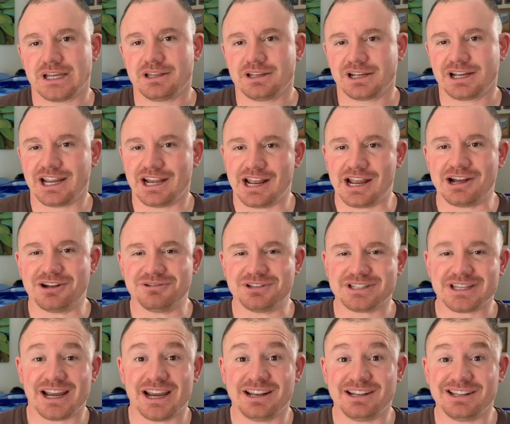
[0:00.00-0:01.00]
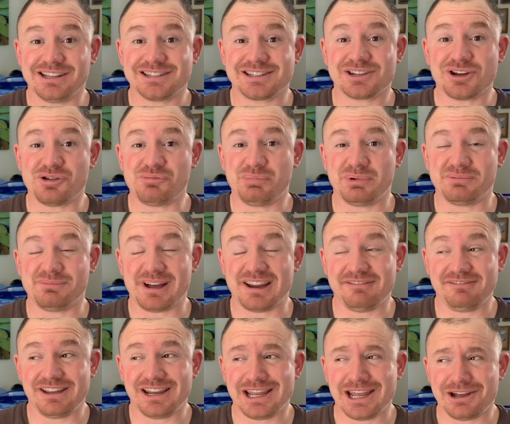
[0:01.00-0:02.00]
kind of outside the scope of my
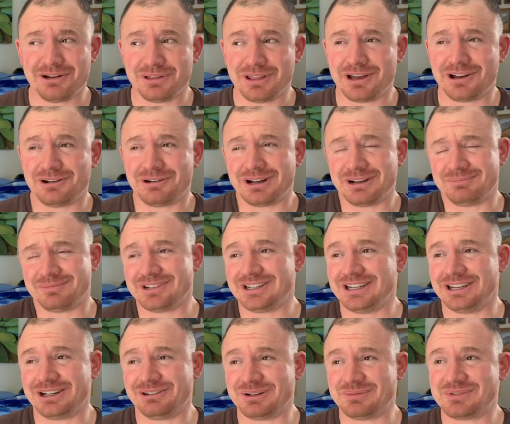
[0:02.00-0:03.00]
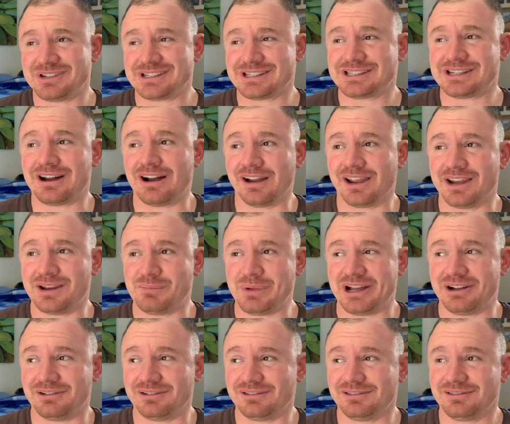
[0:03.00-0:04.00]
video, though, and, you know, I'm just talking
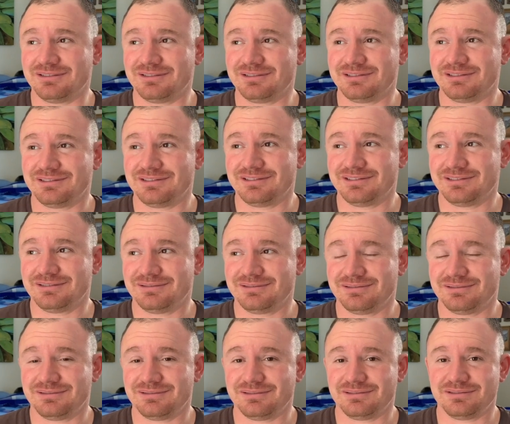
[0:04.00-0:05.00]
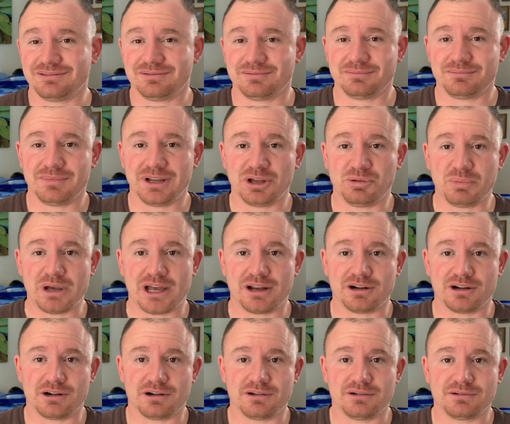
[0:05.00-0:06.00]
about male
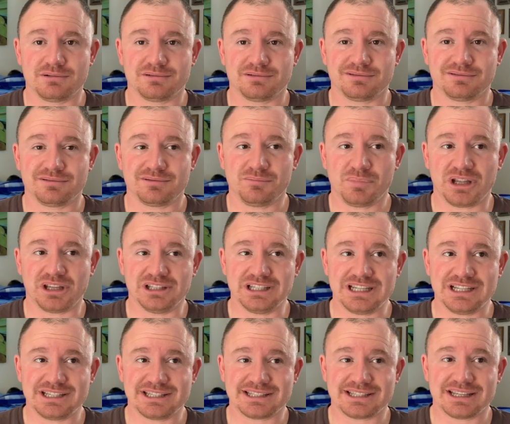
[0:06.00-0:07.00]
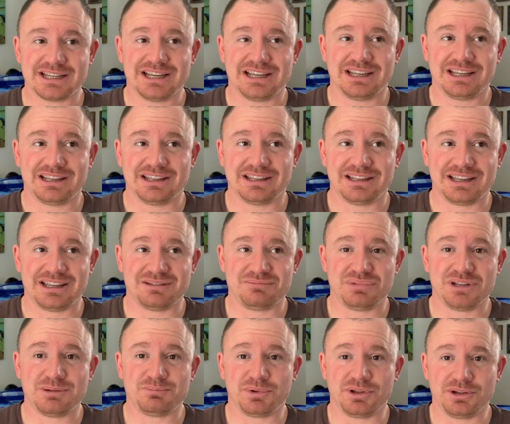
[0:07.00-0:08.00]
pattern baldness in
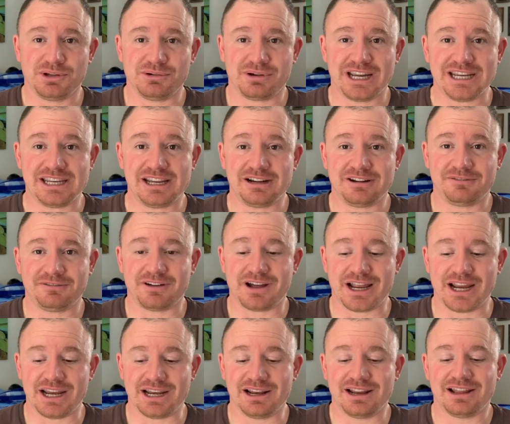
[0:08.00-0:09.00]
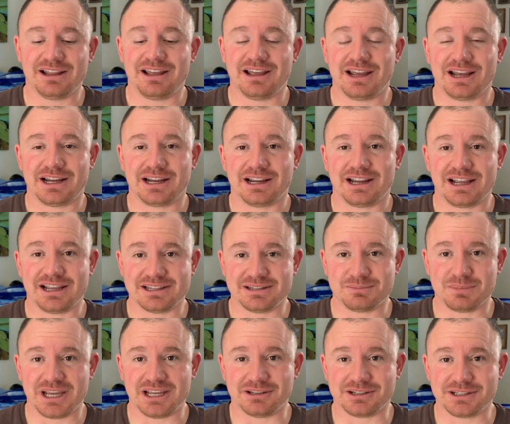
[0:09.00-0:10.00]
people who identify as
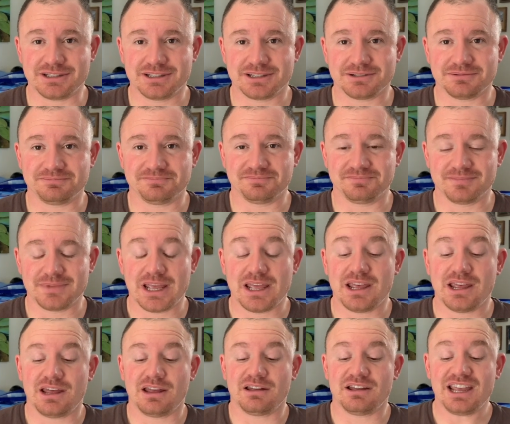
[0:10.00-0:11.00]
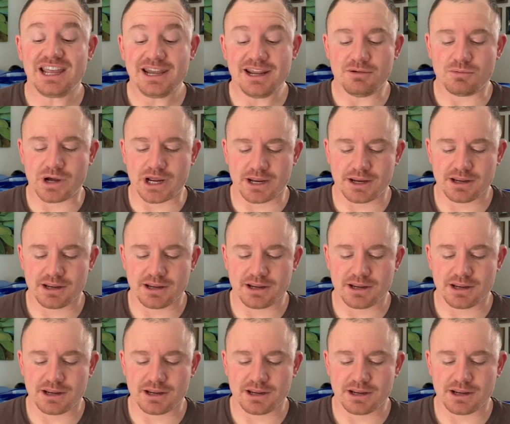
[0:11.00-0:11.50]
males. Anyway,